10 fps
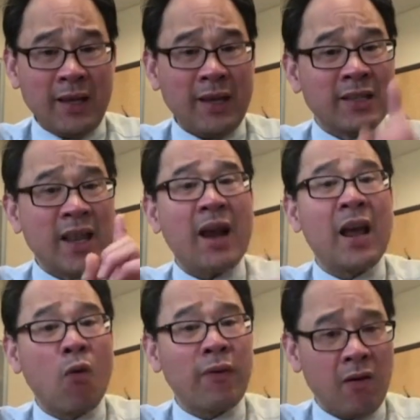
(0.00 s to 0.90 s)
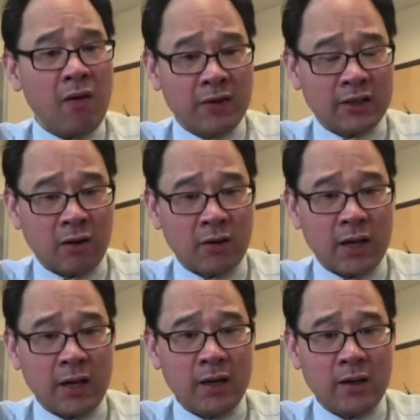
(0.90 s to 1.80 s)
is not a healthcare
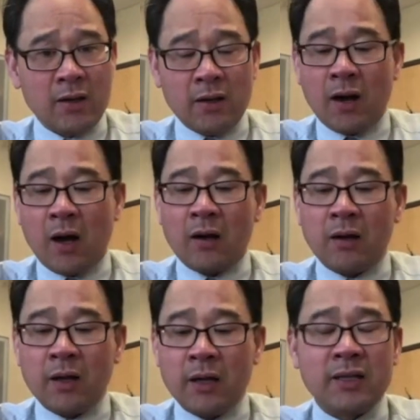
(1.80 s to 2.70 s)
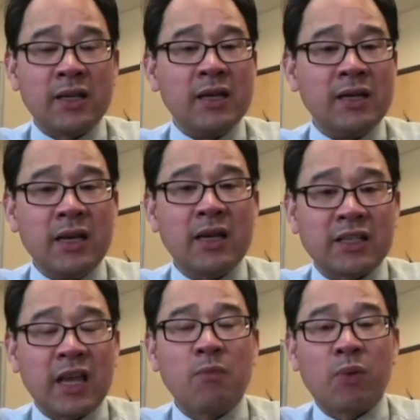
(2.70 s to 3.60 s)
facility. Uh, it is indeed a
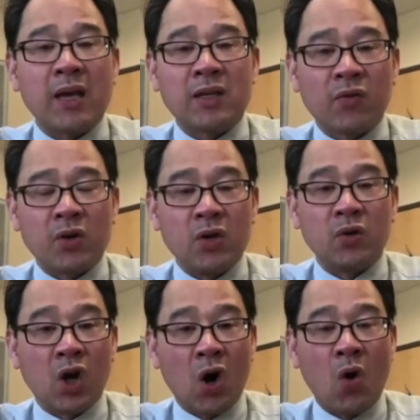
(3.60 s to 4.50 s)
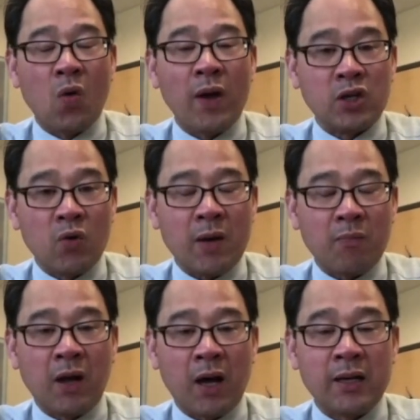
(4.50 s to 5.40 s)
safe place for you to go and
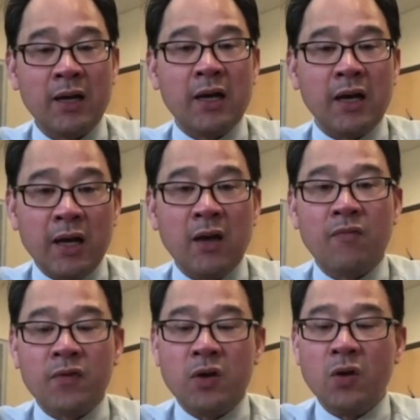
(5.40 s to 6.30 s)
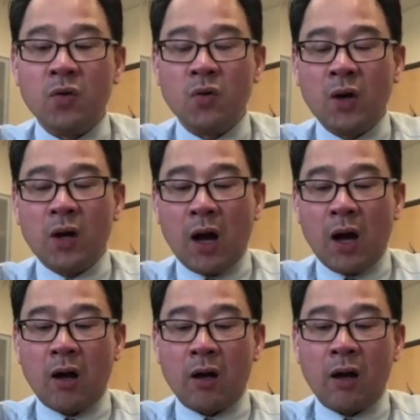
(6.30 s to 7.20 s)
donate blood if you
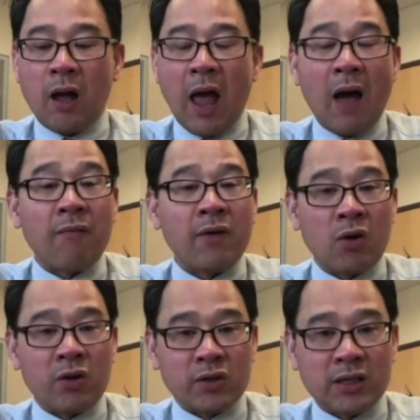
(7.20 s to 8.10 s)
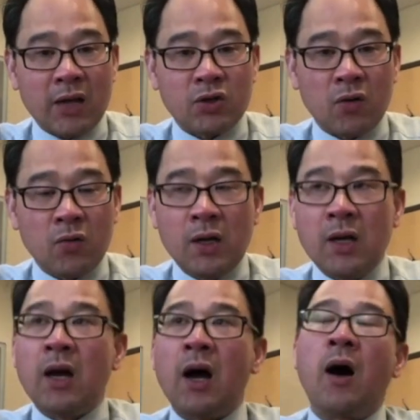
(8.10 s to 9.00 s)
uh, have it on your schedule.
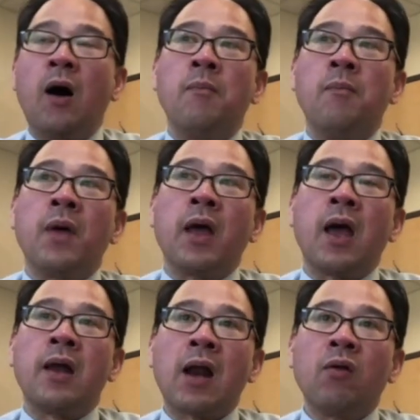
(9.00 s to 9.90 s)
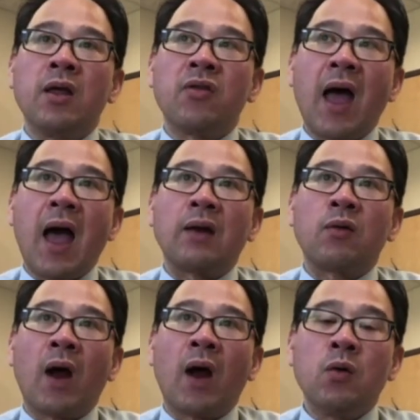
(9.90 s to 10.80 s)
Um, and not only that,
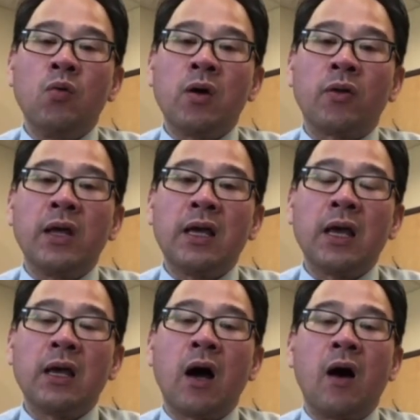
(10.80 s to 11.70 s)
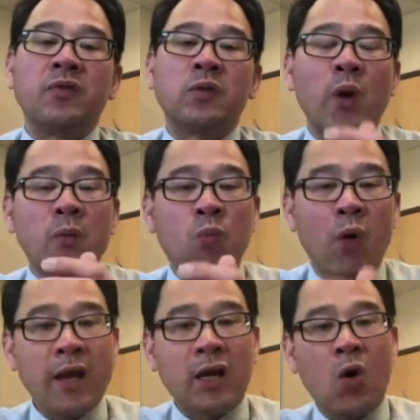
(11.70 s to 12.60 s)
right, we are thinking of spring
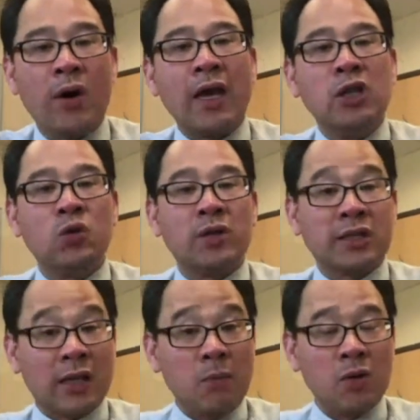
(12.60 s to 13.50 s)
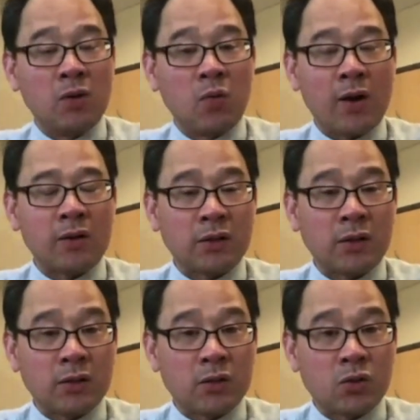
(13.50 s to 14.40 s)
break going into the summer, where
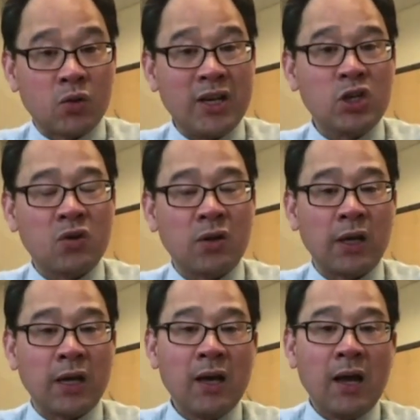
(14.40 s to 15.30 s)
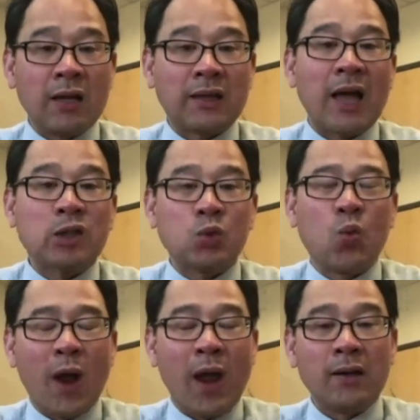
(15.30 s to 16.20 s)
traditionally that's
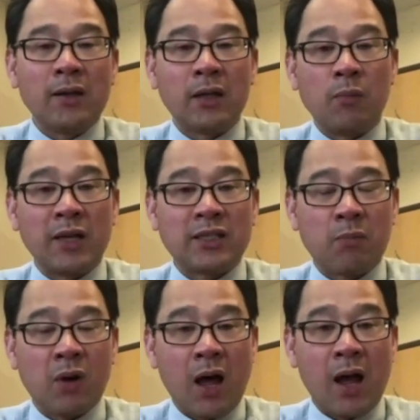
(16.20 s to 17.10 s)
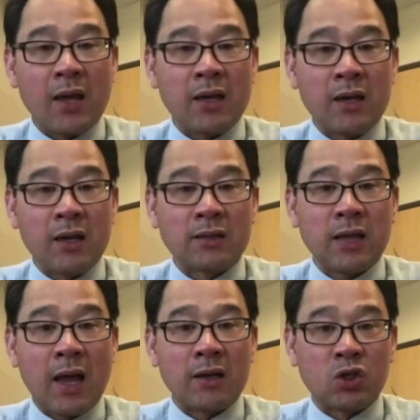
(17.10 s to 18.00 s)
when the blood supply
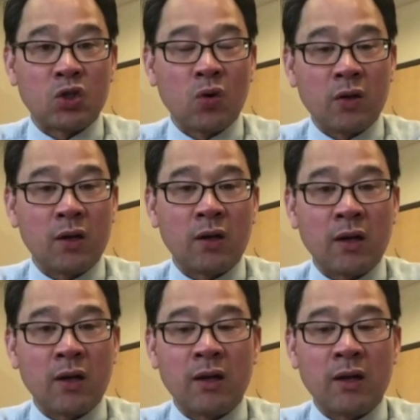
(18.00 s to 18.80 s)
is at its uh,